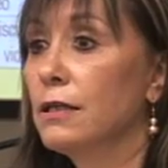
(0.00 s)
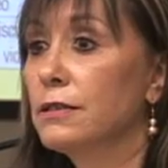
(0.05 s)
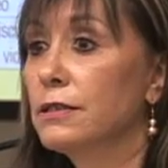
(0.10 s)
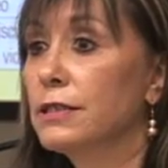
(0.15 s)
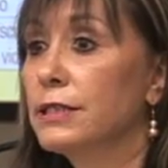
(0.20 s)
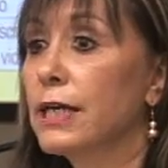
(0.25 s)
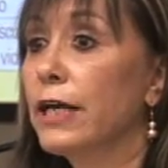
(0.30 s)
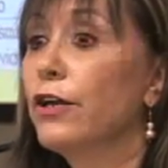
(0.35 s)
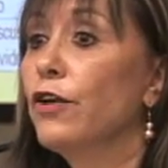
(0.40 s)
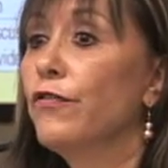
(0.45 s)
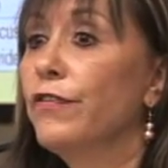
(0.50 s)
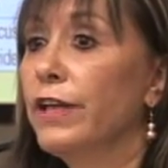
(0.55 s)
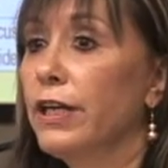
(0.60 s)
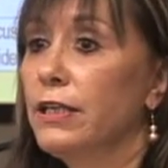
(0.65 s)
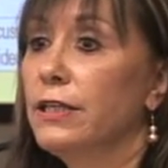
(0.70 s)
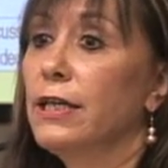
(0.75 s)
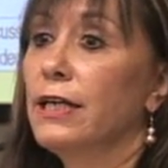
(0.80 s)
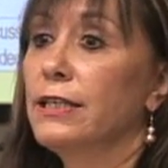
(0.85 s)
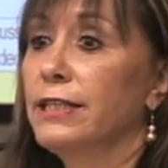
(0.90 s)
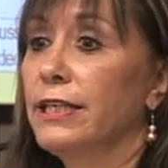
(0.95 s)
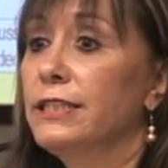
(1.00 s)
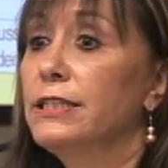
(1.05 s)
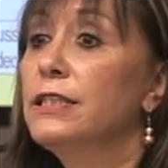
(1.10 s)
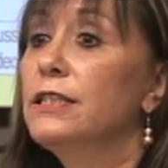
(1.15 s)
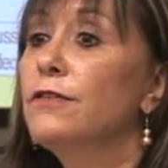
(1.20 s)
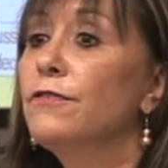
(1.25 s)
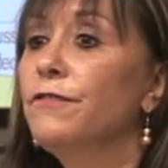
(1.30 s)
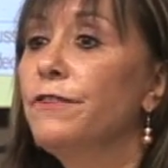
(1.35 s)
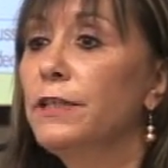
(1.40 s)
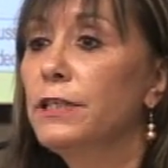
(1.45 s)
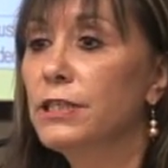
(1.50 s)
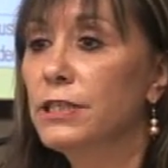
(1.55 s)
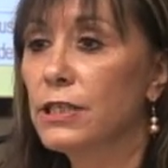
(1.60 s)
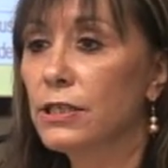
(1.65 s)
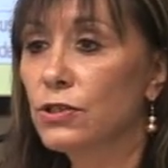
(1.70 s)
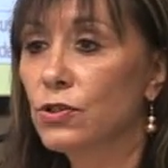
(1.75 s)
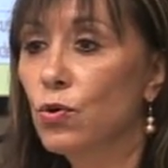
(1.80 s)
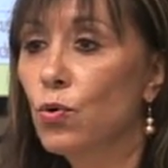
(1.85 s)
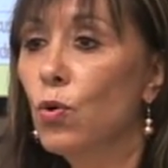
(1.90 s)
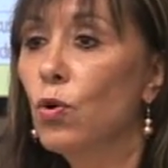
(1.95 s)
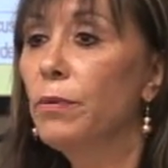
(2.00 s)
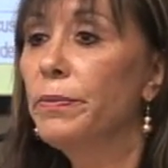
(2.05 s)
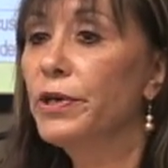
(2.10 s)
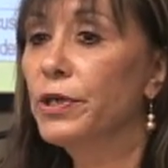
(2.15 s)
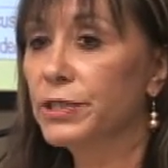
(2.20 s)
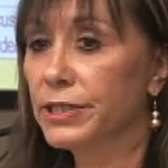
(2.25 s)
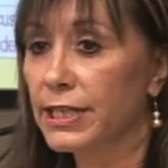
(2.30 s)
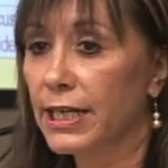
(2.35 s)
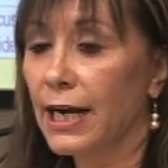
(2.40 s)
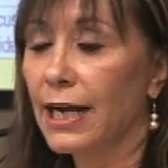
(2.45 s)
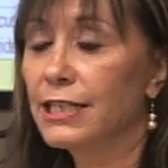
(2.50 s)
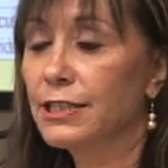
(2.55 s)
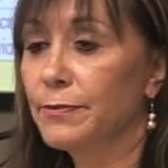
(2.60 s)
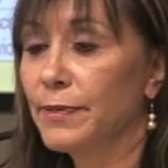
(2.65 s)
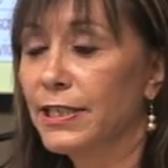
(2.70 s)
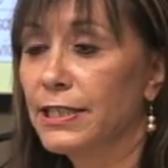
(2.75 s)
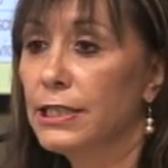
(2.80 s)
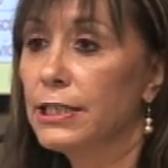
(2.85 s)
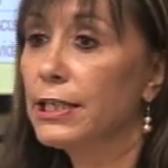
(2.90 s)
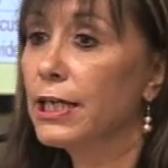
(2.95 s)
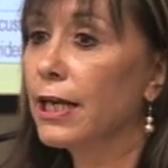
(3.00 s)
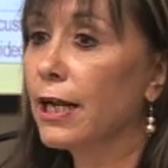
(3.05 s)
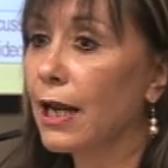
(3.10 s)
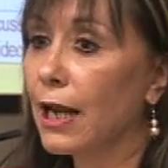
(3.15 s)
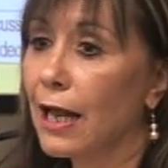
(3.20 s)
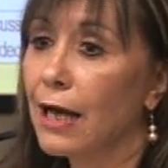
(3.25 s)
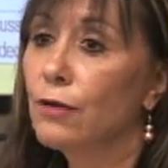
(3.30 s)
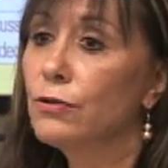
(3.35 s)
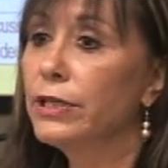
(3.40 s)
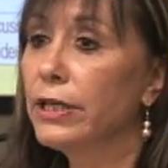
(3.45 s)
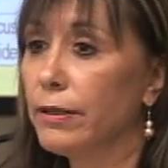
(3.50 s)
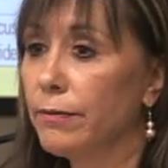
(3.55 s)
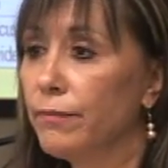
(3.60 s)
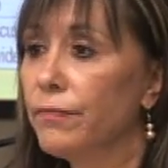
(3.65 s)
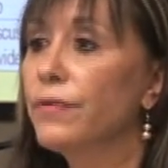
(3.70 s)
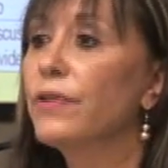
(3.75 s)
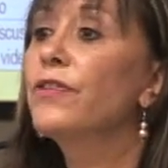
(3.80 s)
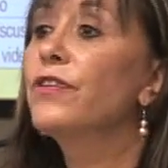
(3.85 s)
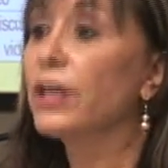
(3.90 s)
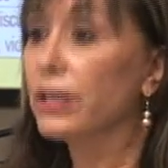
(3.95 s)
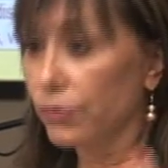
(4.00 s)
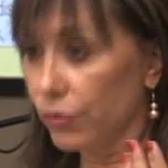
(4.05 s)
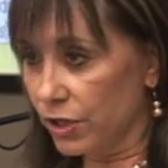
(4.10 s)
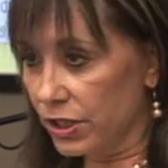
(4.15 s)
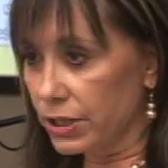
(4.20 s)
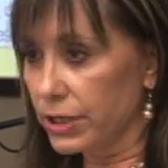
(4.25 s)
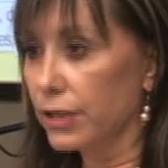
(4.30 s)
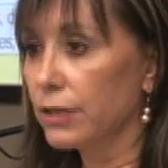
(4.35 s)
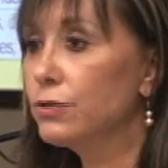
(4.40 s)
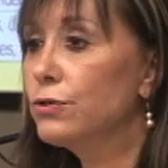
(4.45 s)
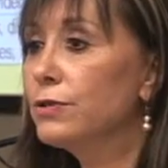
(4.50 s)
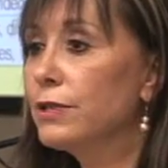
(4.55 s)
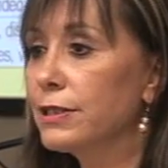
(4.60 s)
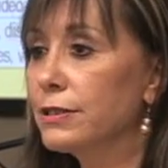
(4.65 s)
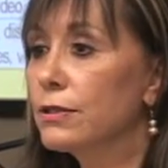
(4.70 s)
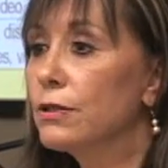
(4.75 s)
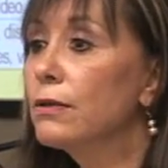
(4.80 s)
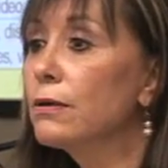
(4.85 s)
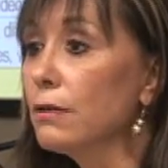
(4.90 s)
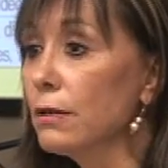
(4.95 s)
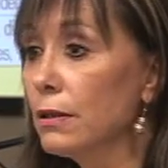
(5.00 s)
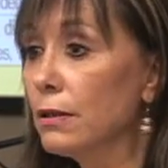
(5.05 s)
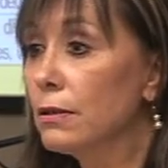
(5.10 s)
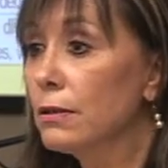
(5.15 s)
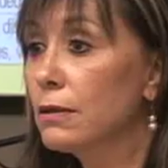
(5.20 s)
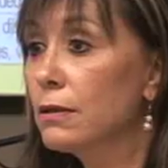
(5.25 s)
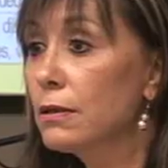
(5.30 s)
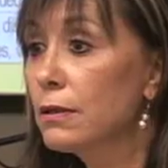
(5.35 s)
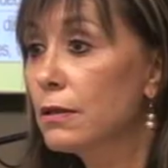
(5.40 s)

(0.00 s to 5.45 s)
Some of them that they didn't finish the school because their husband didn't allow them, they returned to the school.